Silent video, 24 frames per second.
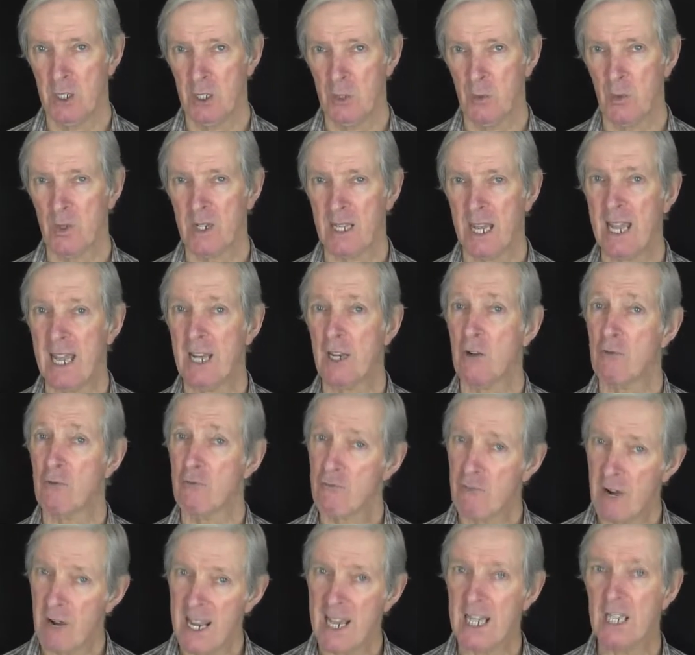You will gain a
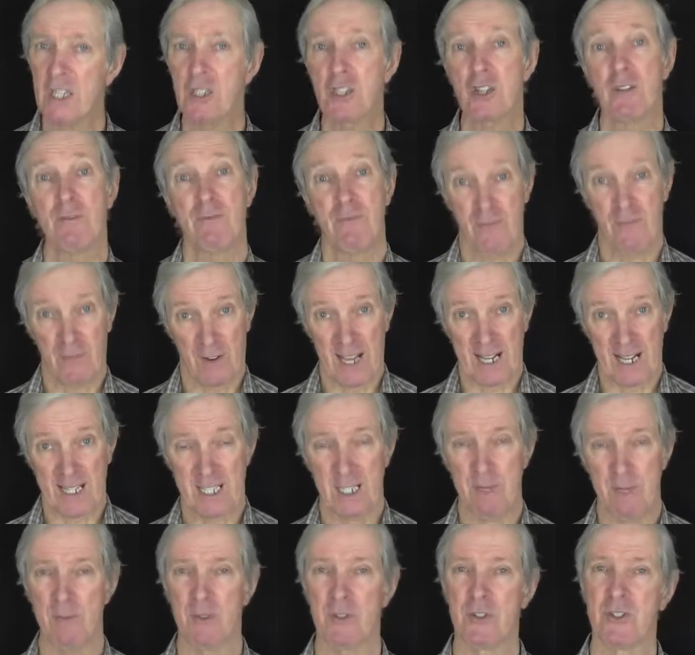range of
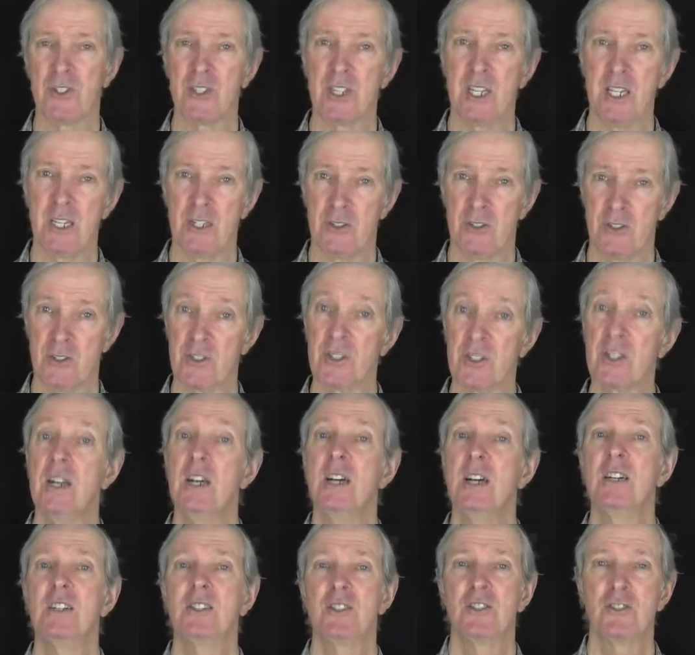flexible skills
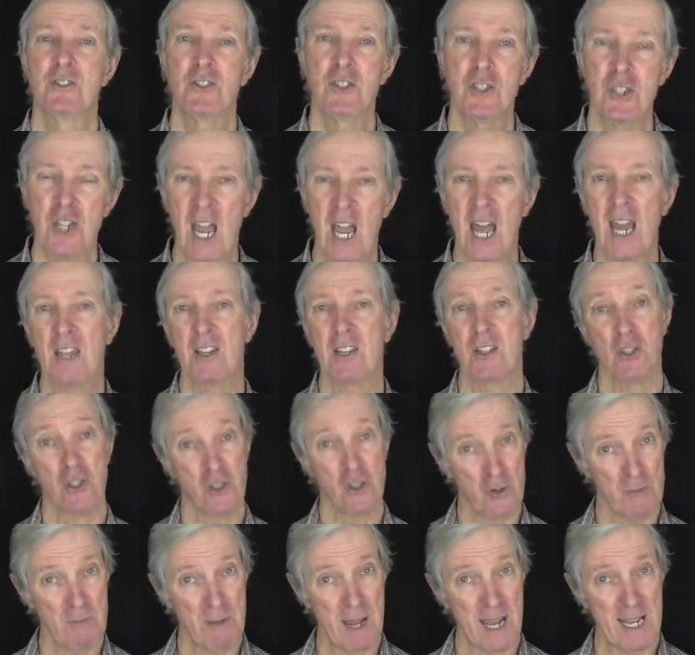to challenge
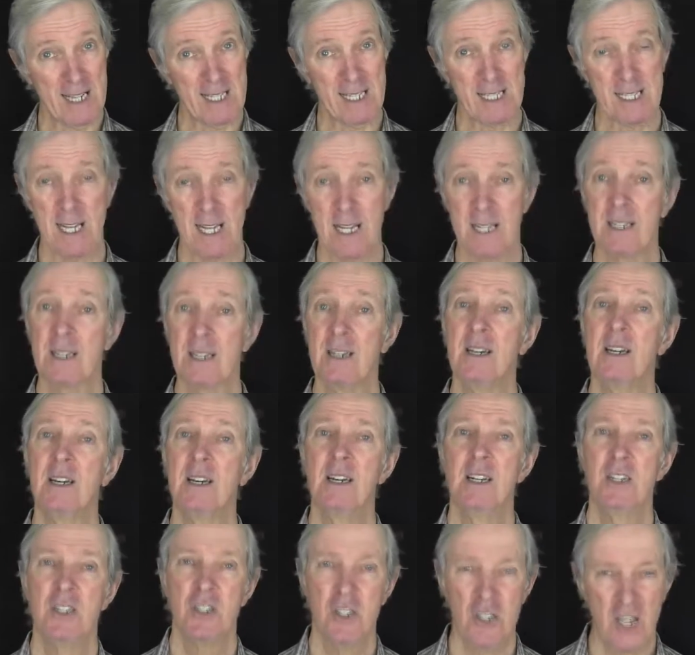your mindset,
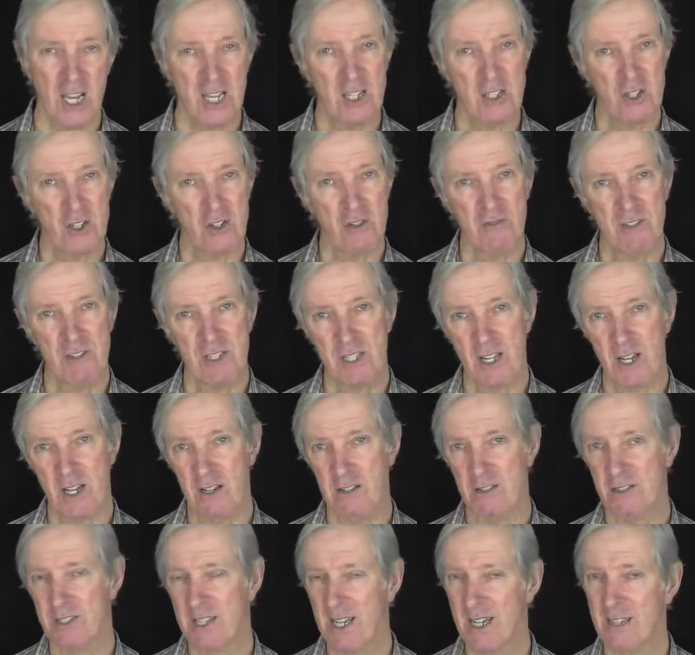change your
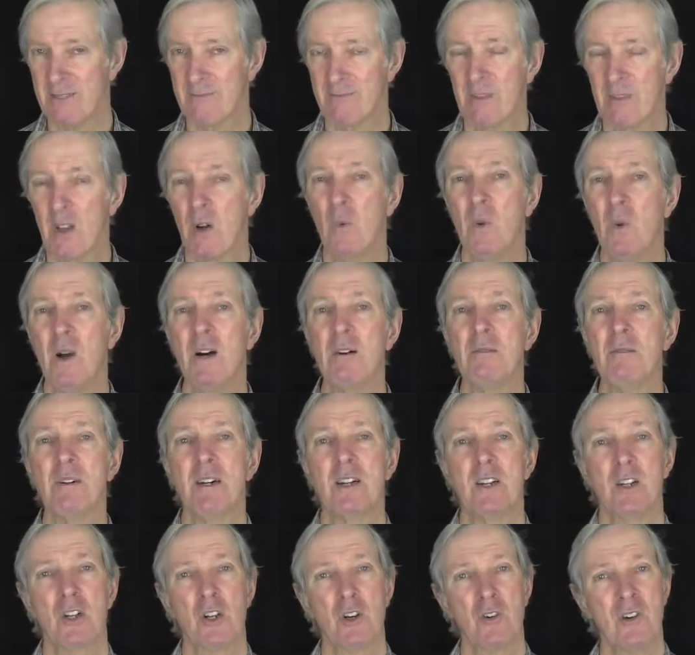results and,
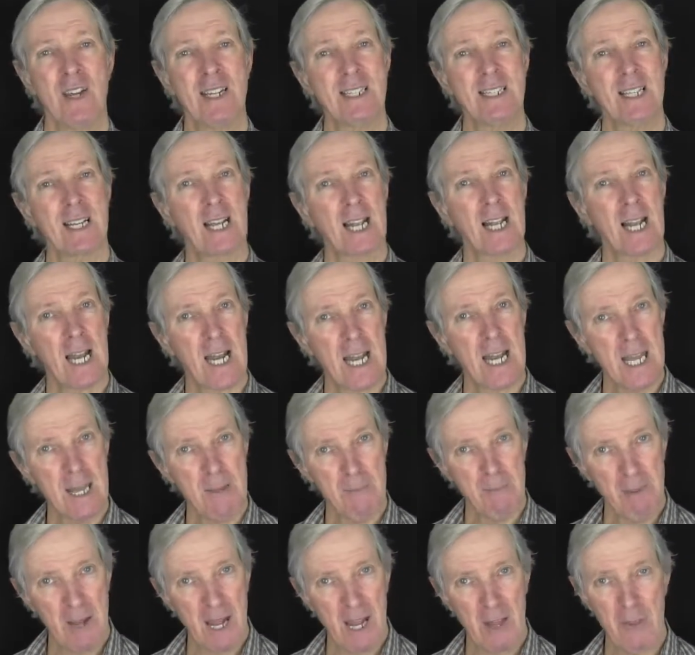well, create a
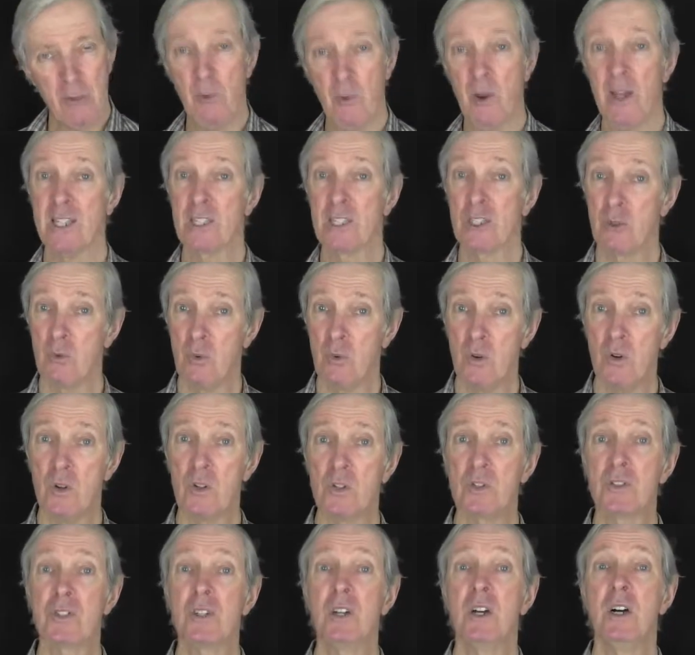clear pathway
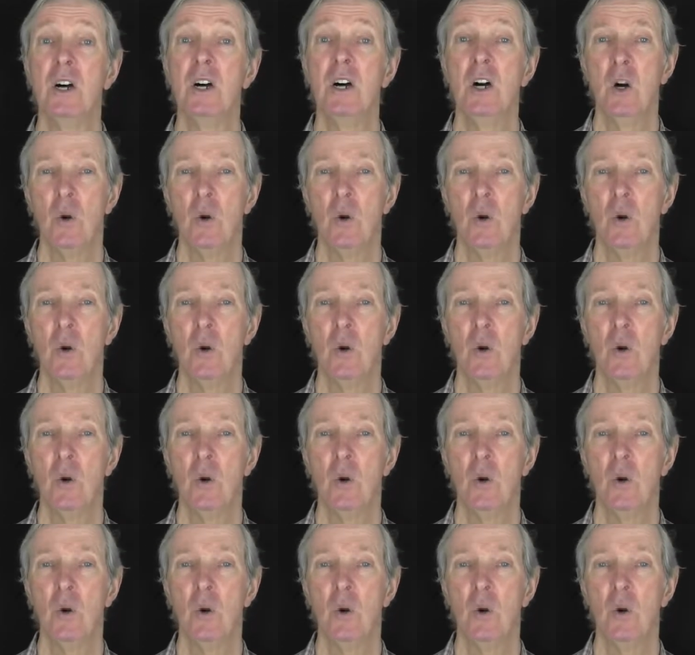towards